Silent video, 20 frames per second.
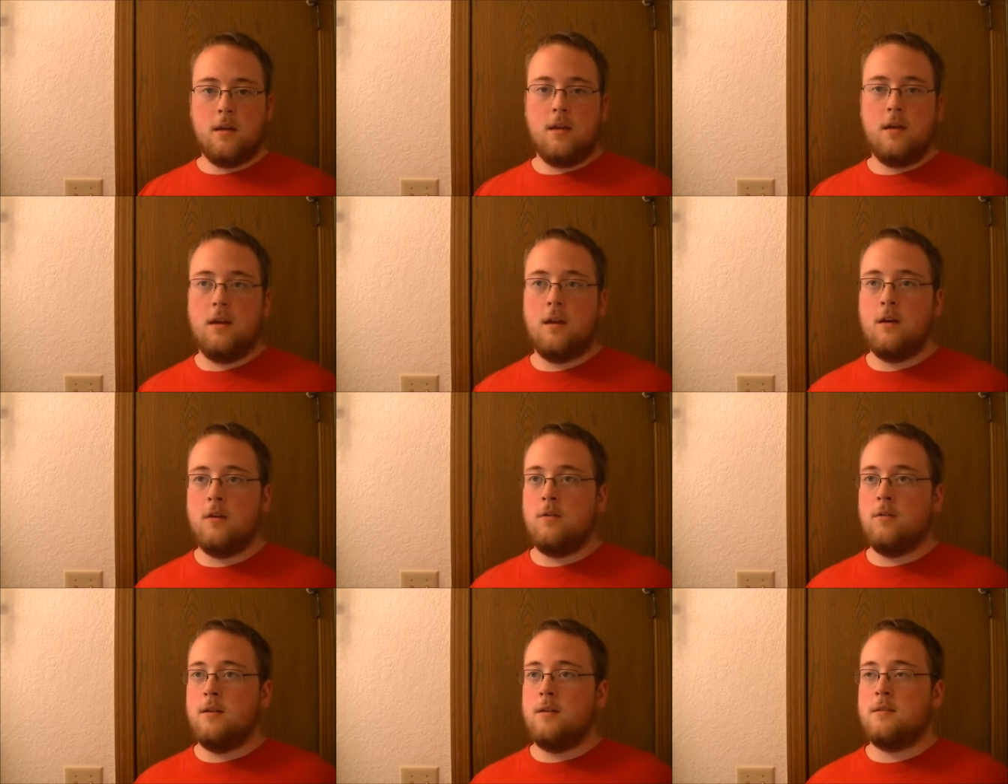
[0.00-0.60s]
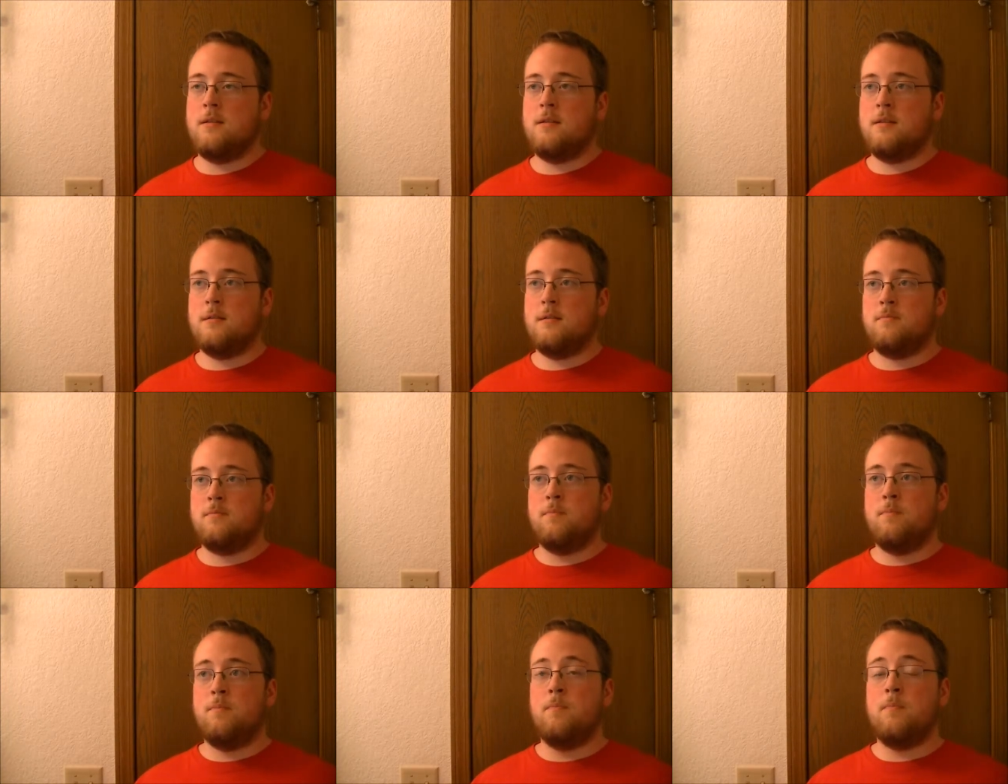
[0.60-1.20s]
you know,
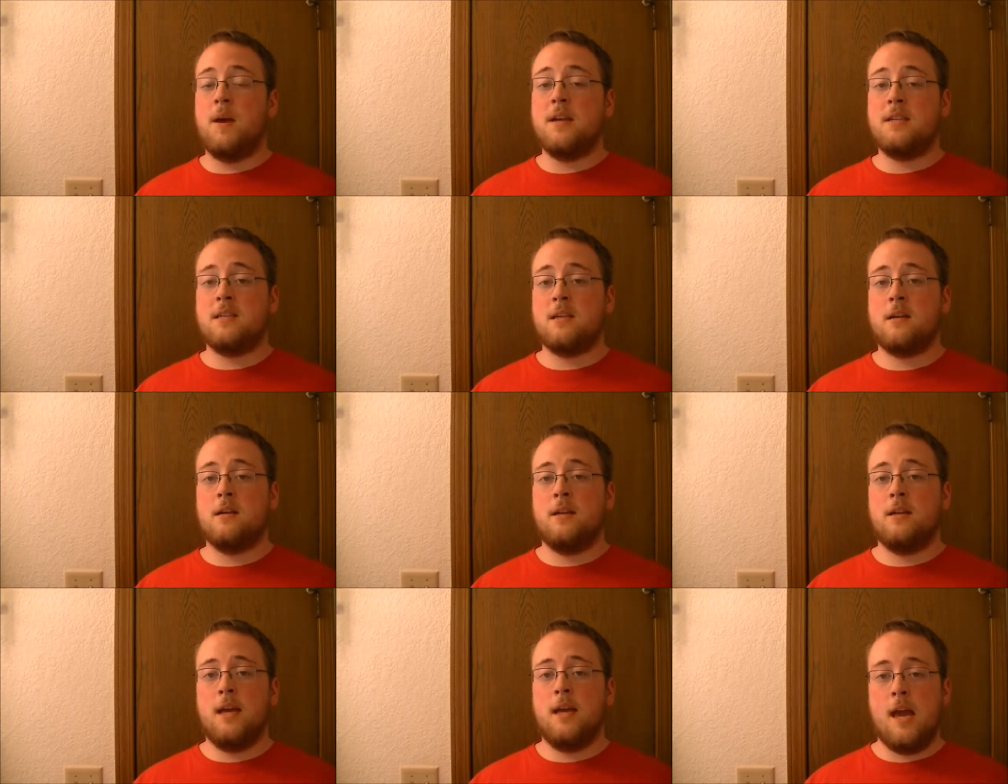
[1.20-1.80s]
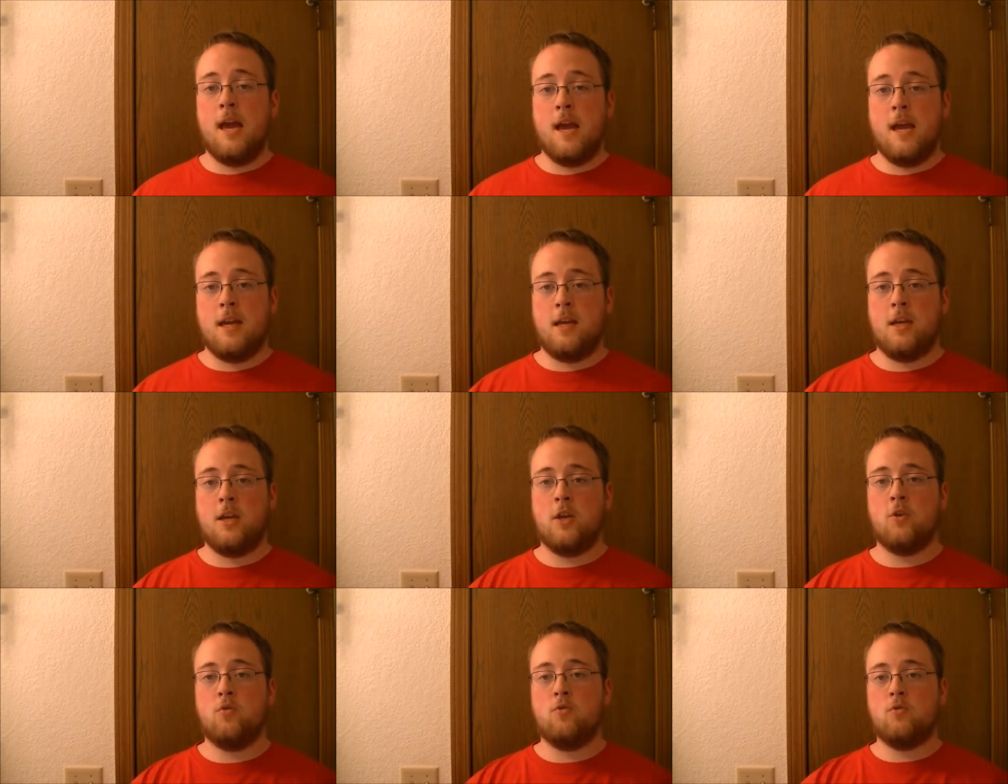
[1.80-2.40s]
it's basically a
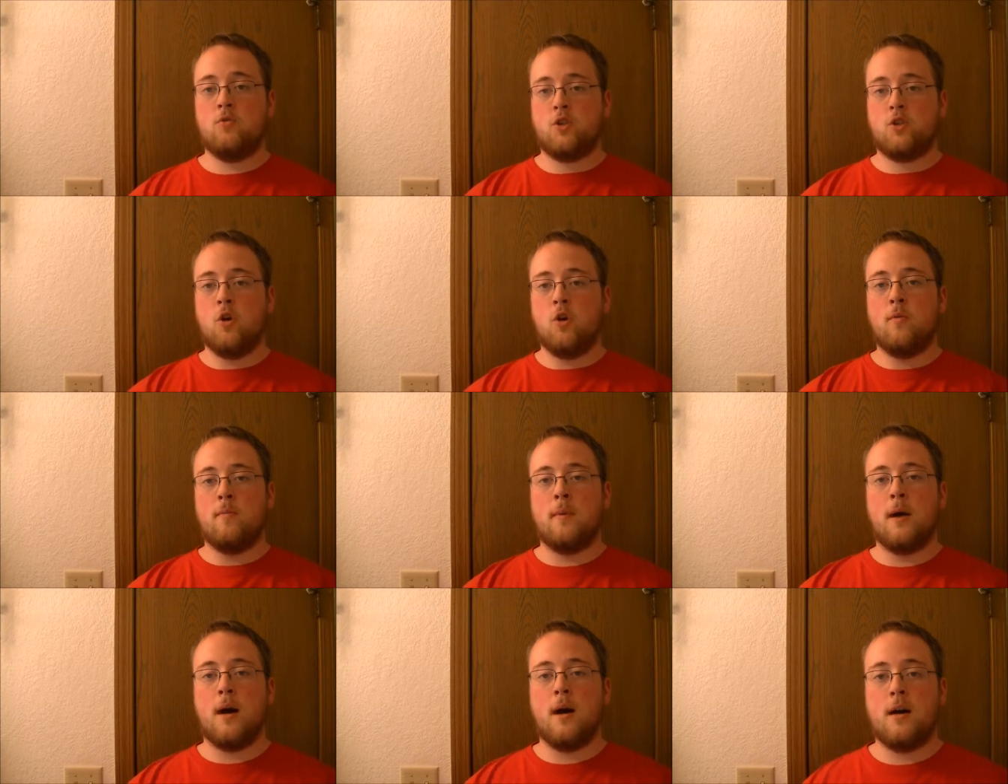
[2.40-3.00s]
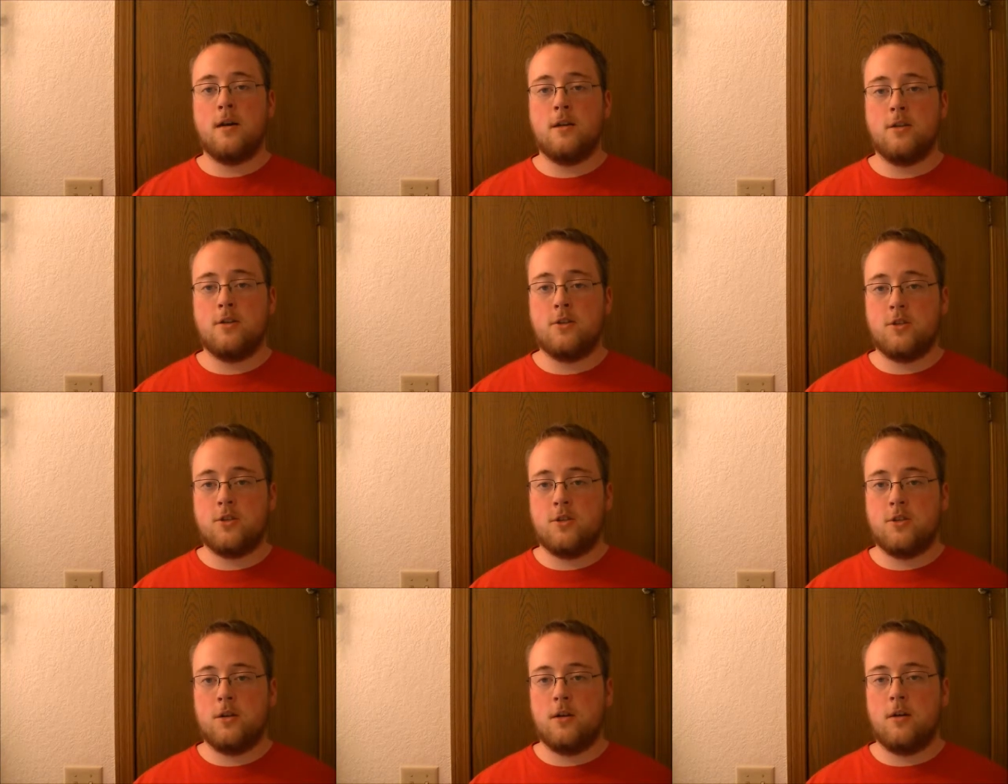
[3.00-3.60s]
huge
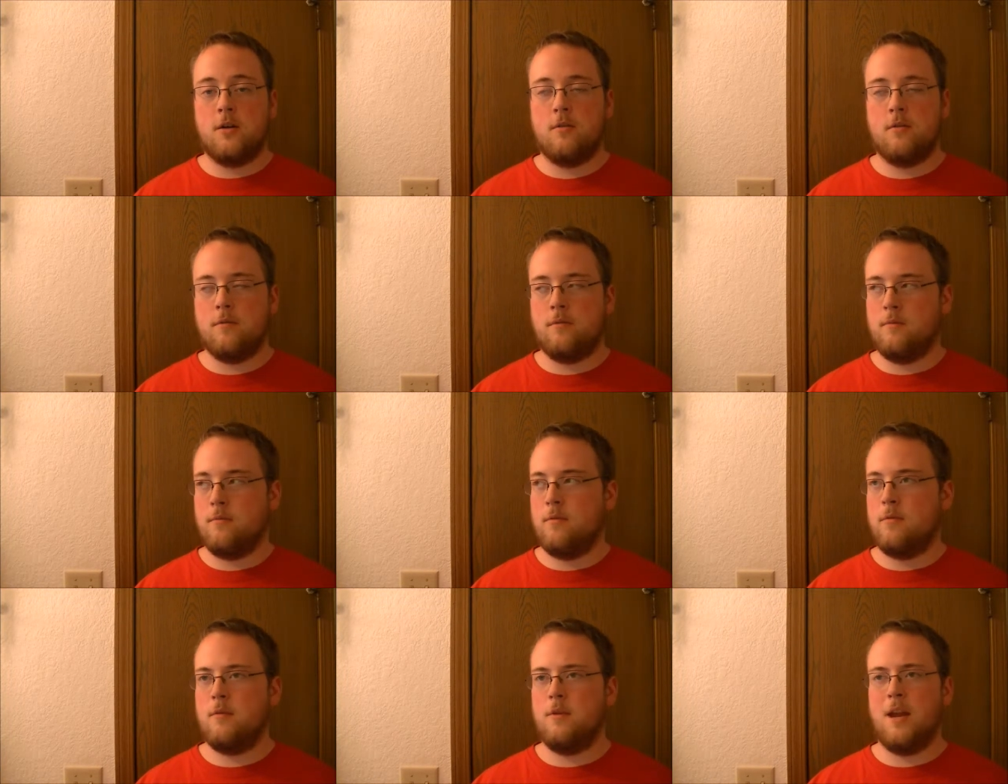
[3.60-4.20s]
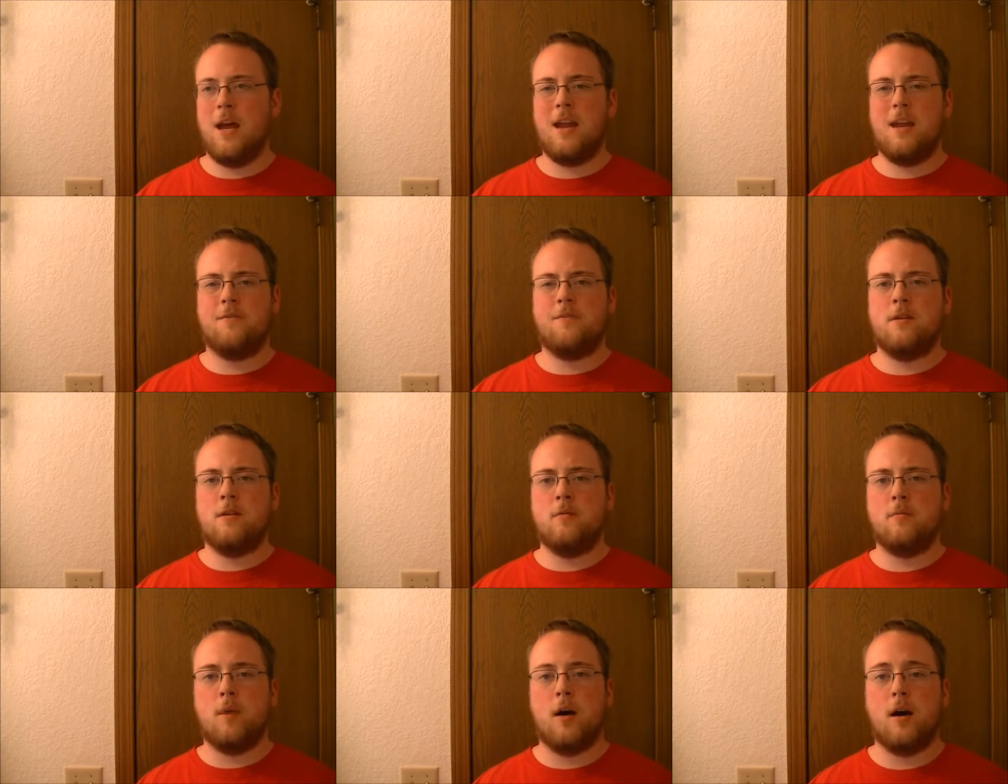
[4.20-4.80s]
homage, or not even
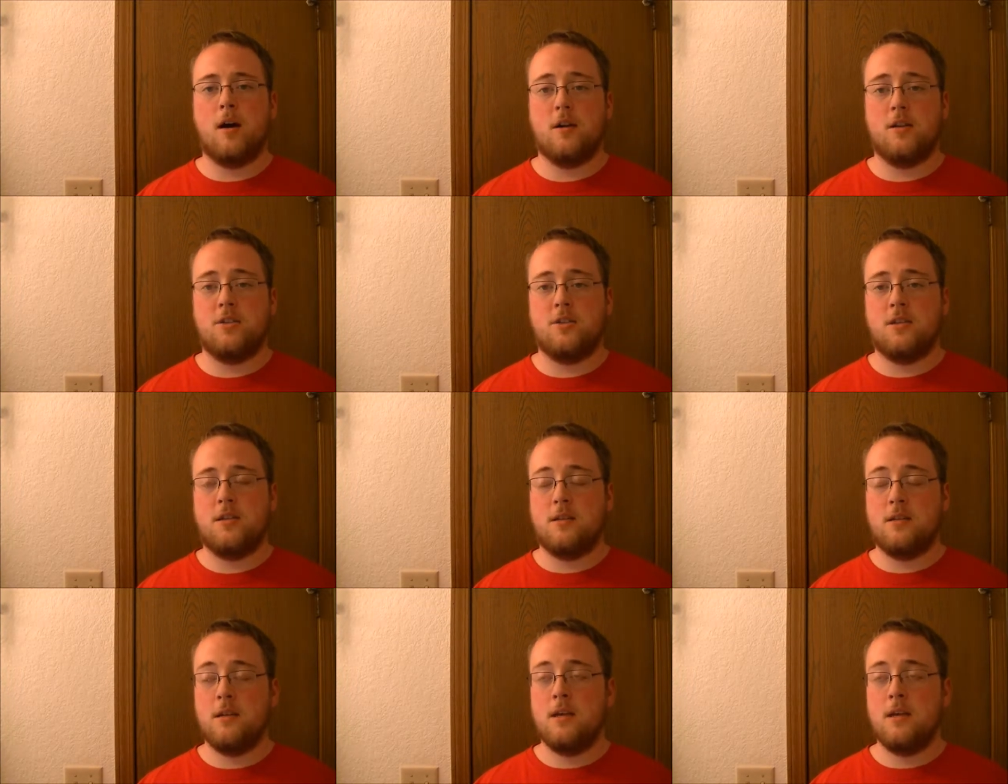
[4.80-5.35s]
homage,